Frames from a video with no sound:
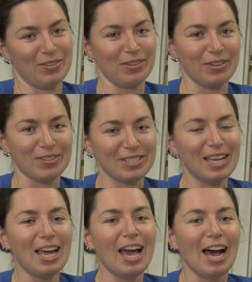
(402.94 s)
cruise,
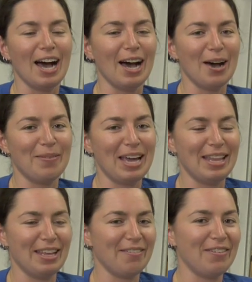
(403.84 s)
um,
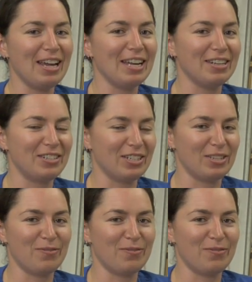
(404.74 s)
and they range just